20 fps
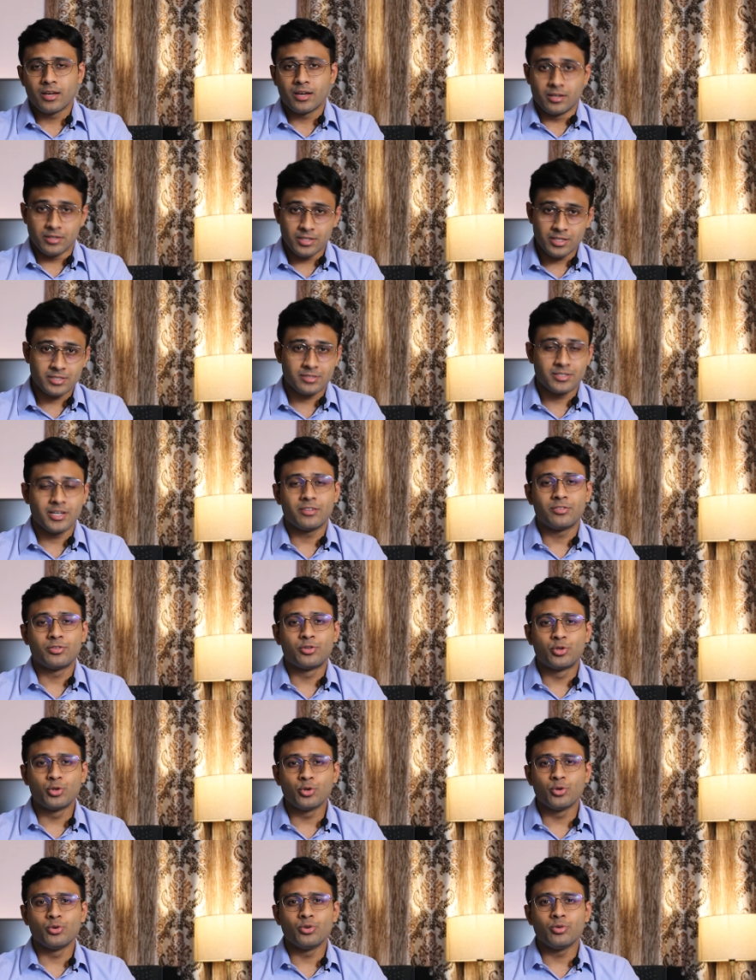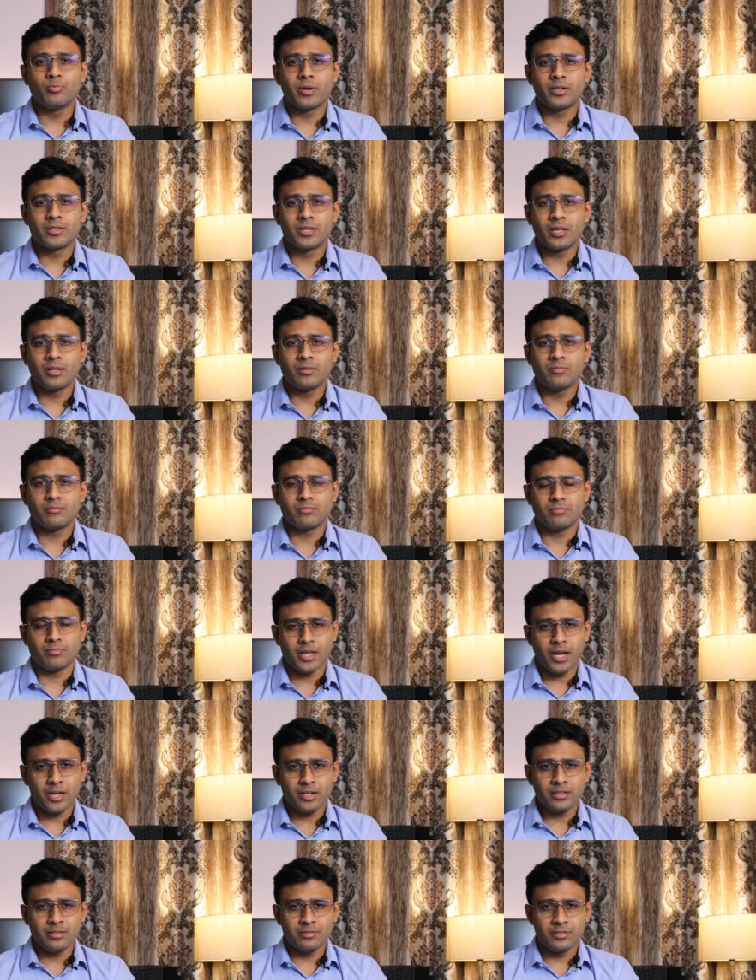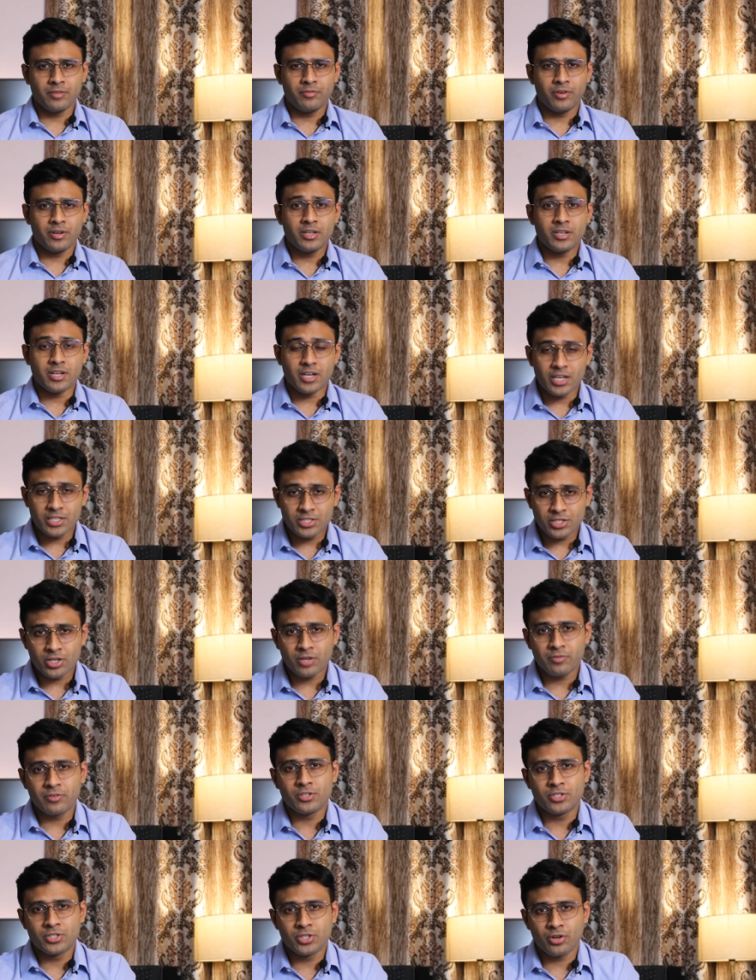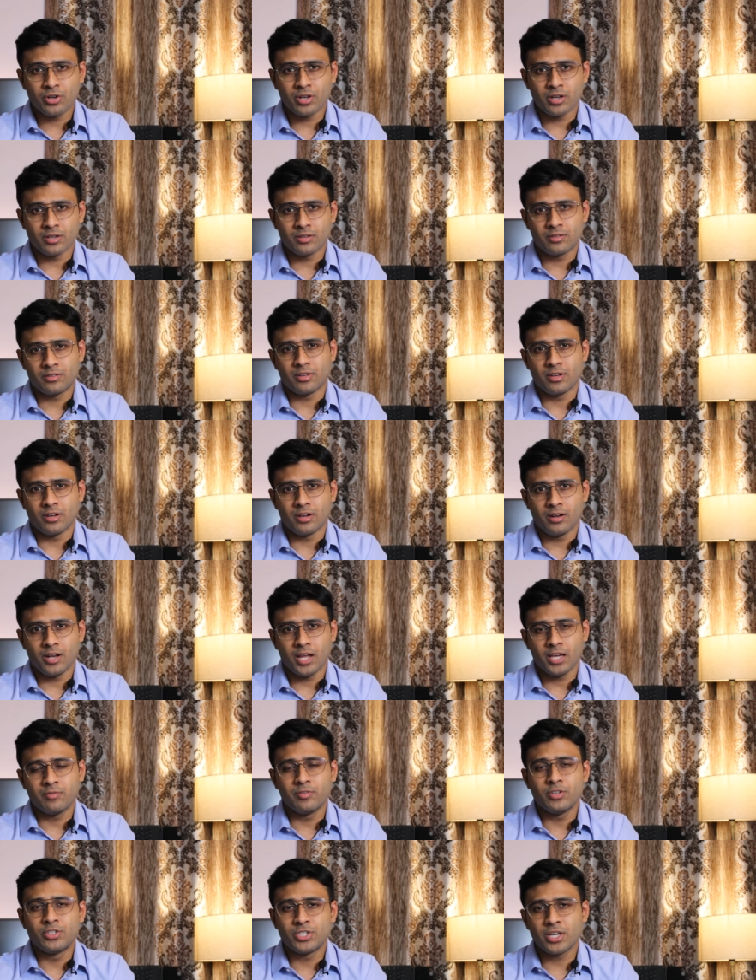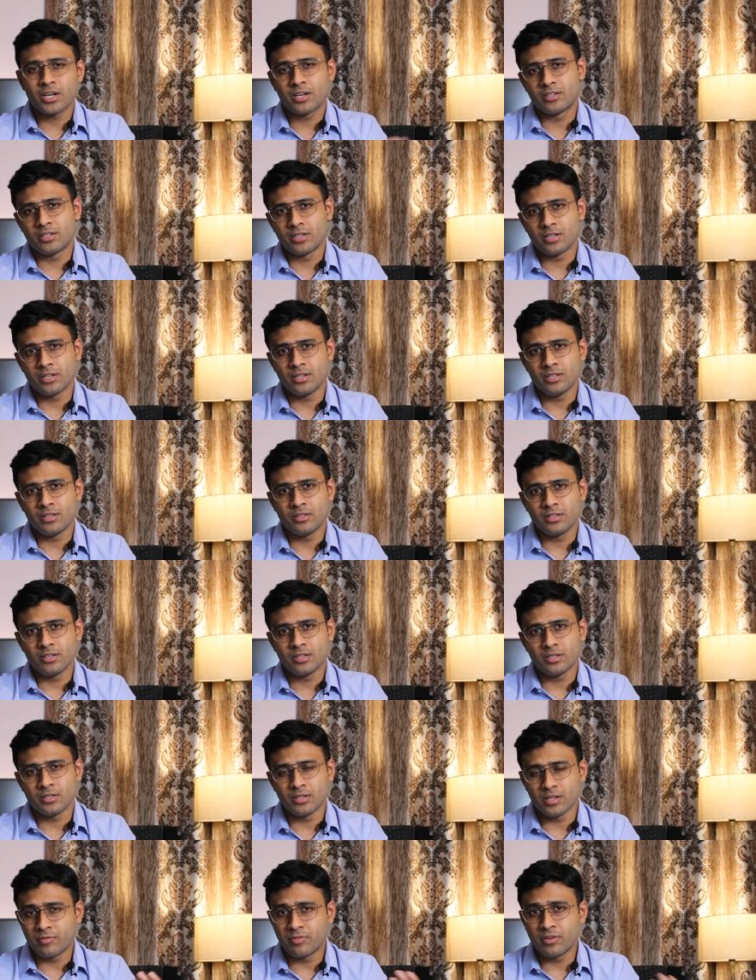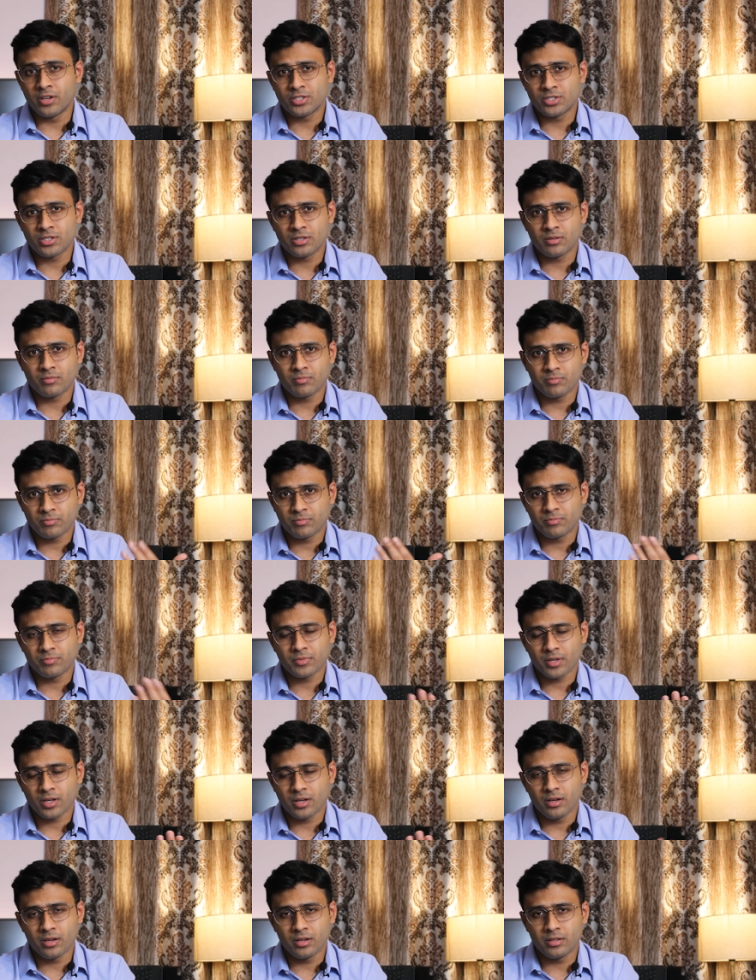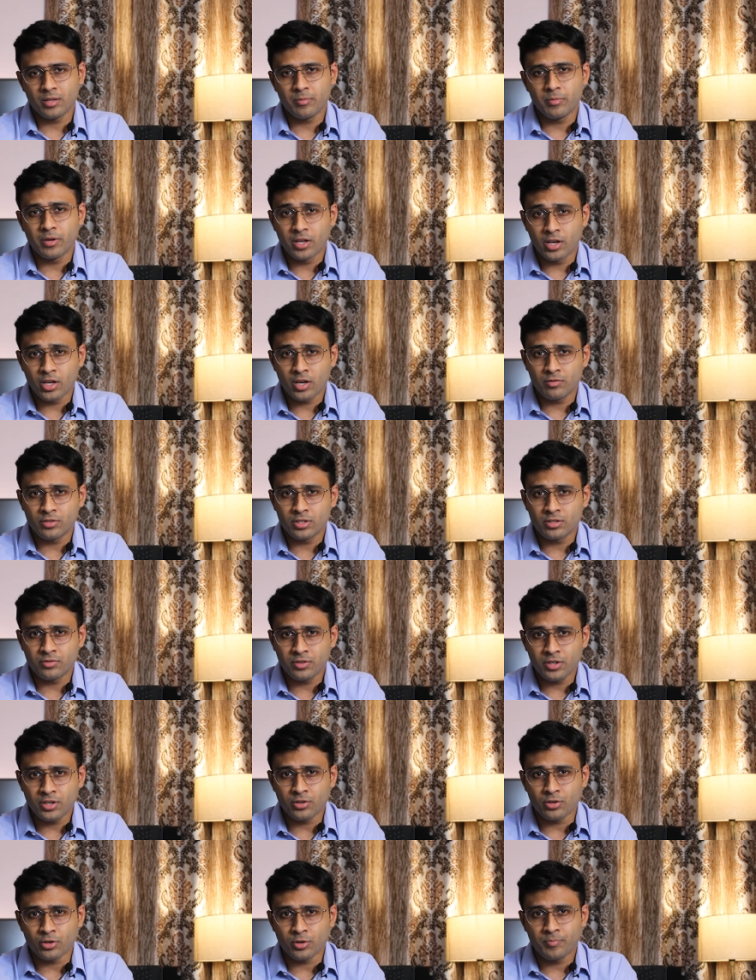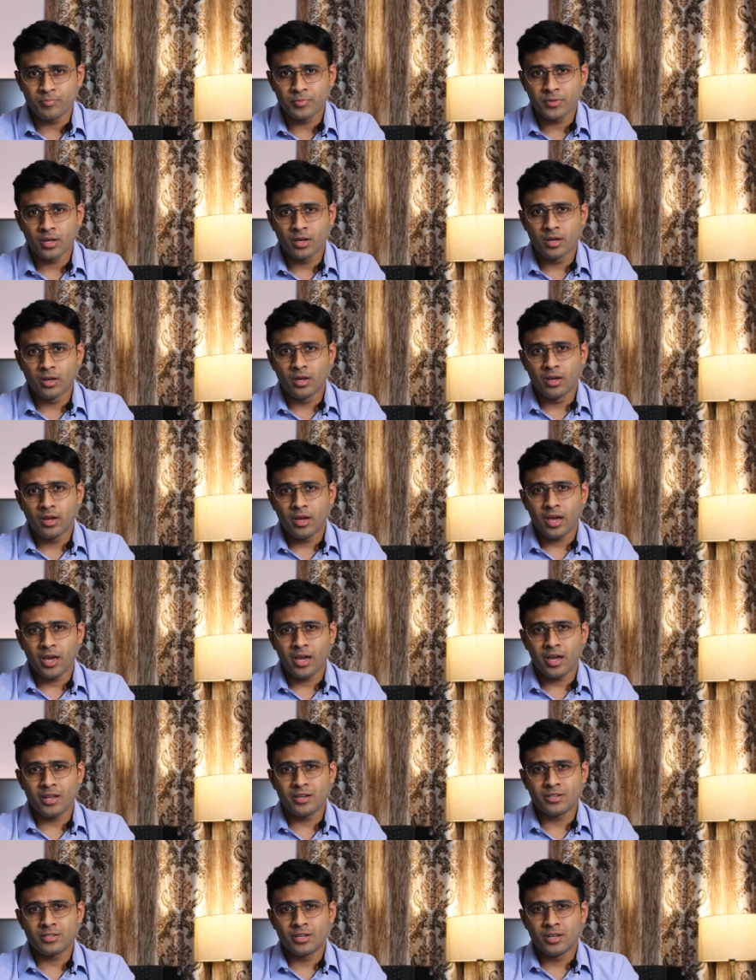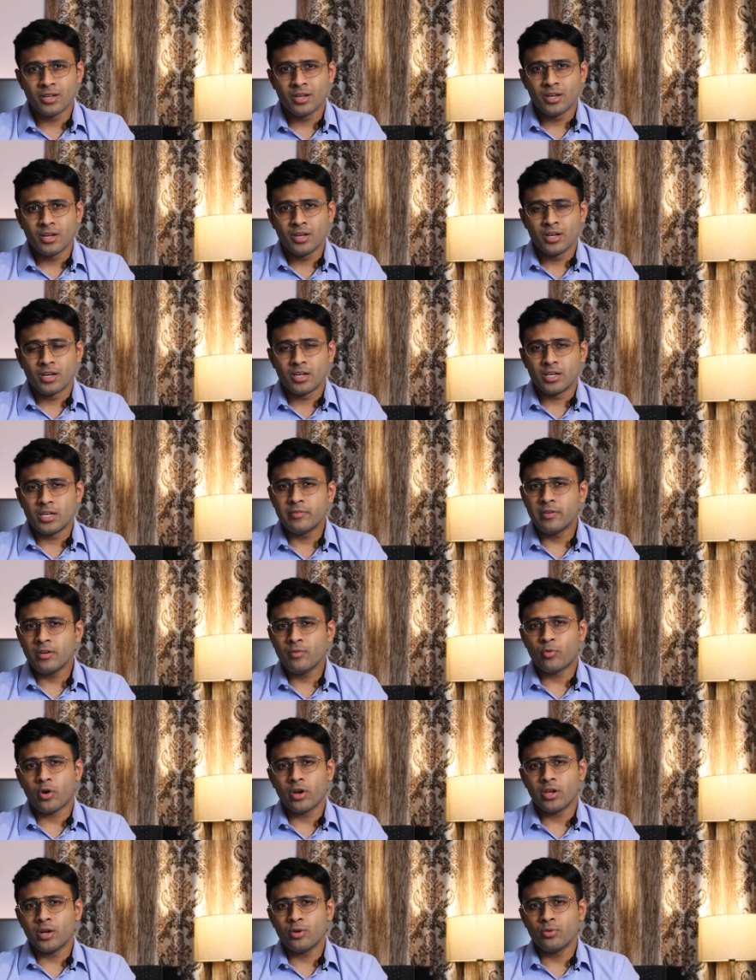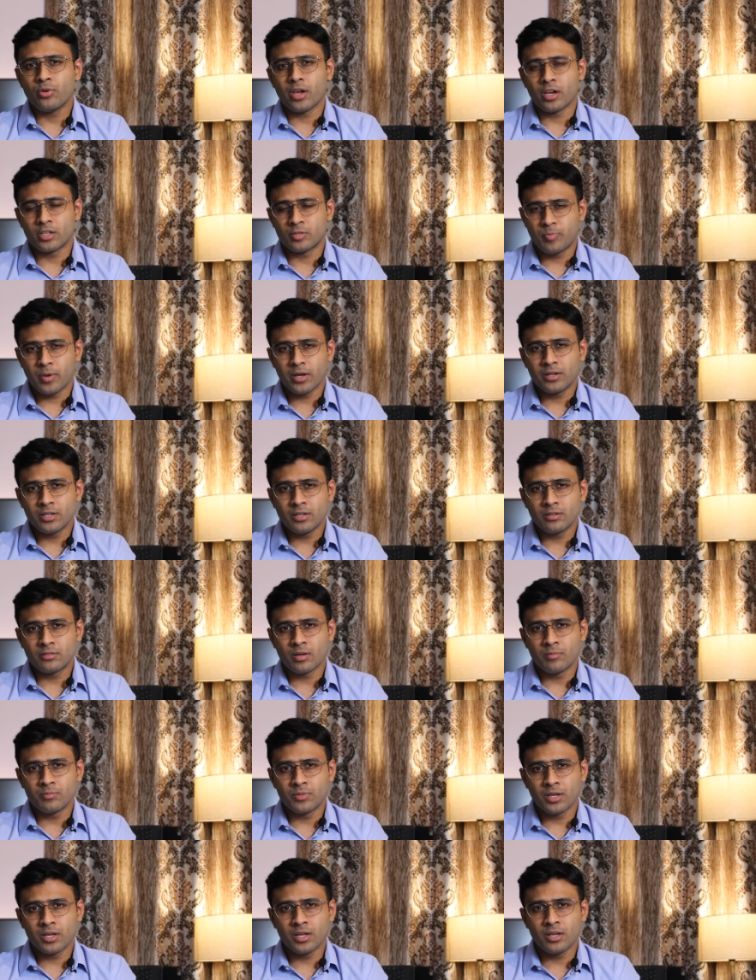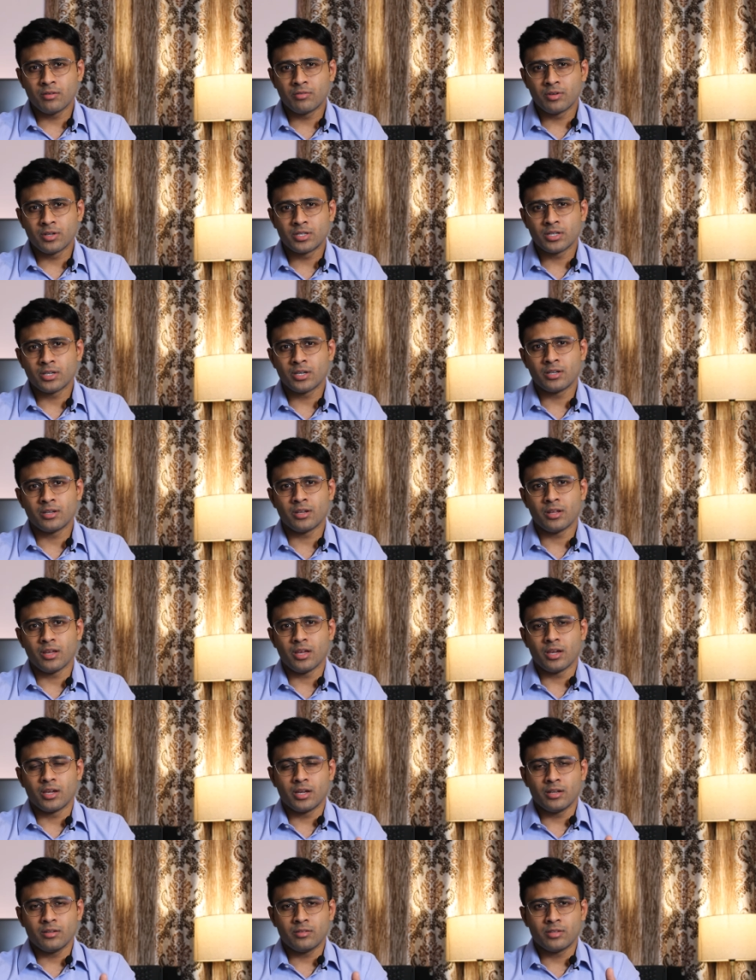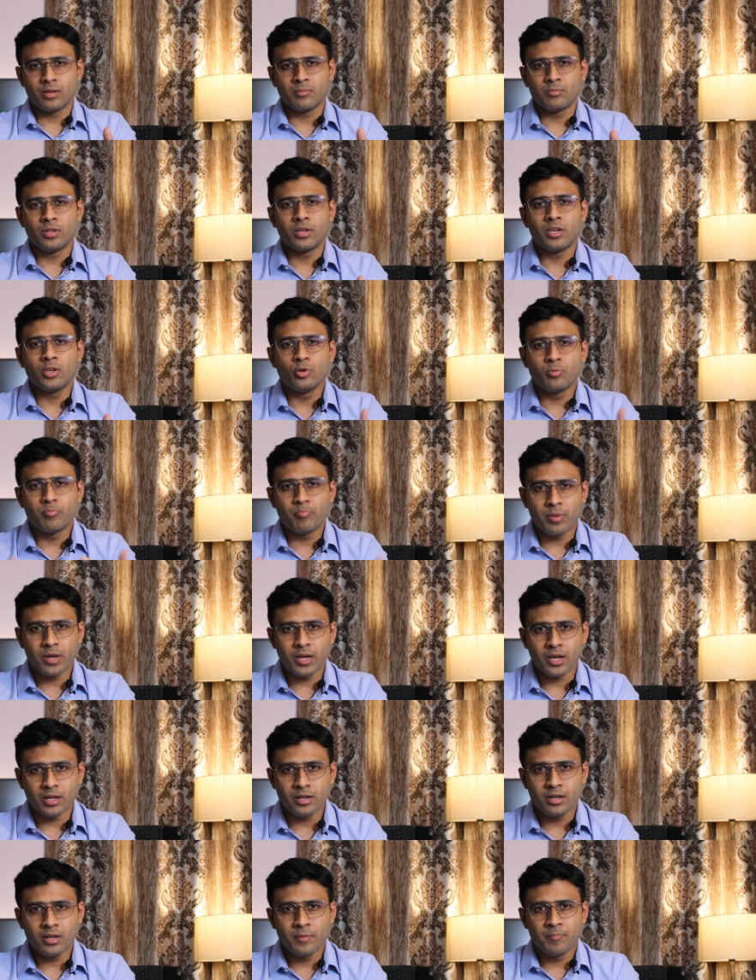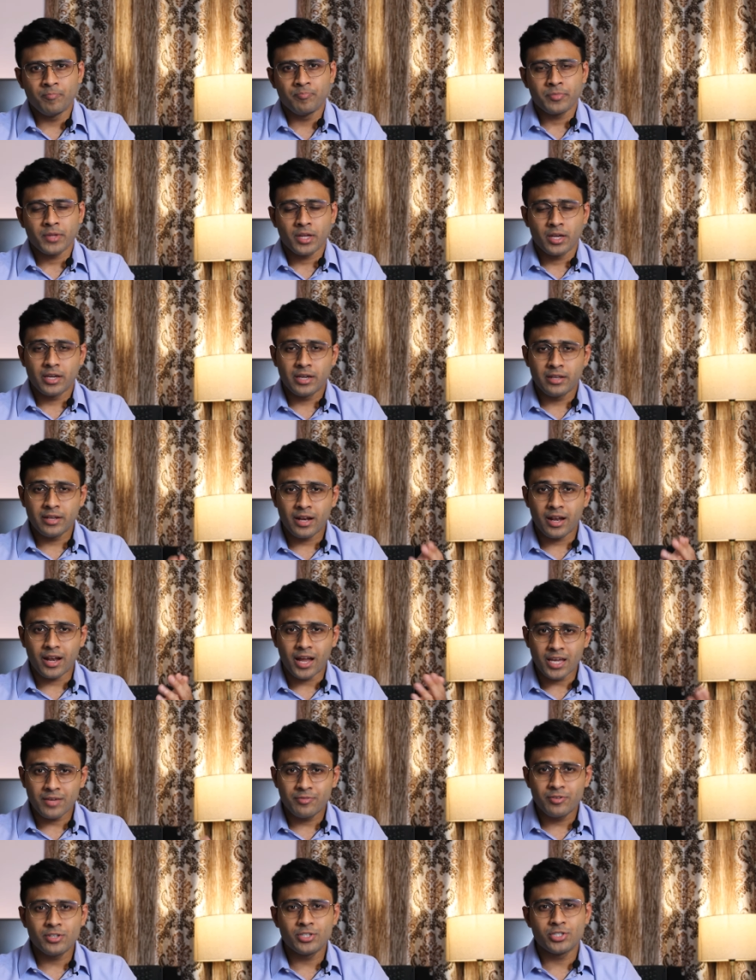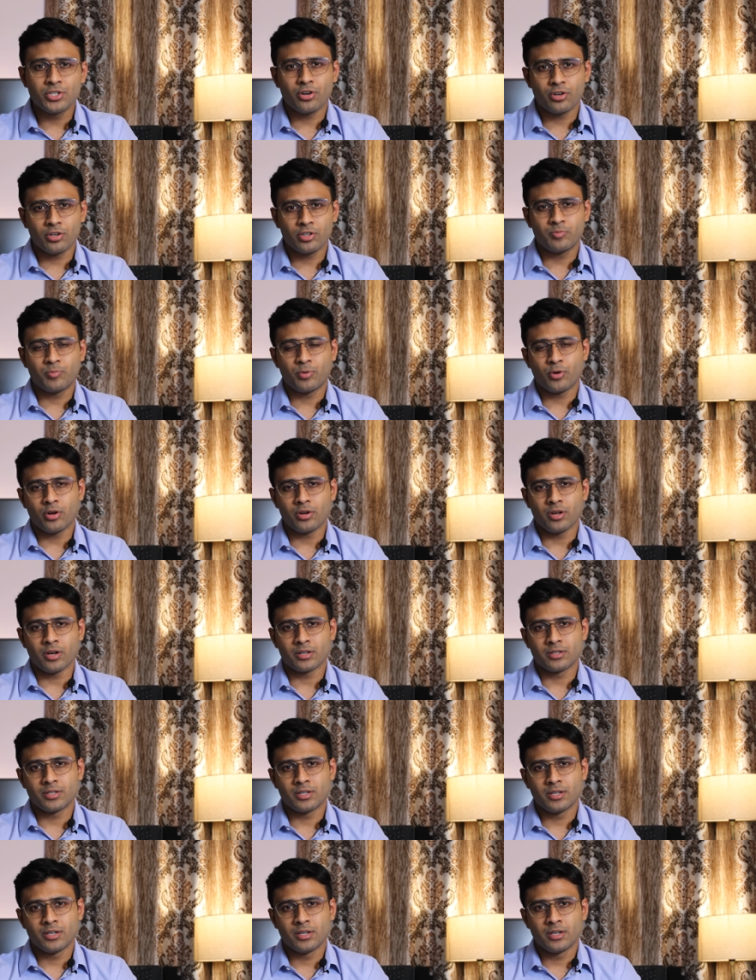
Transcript: Yes, that's true, but then that is the very nature of insurance, uh, like we checked in the definition uh, in the beginning of this video. And even why are you expecting something in return against something you paid in a life insurance product?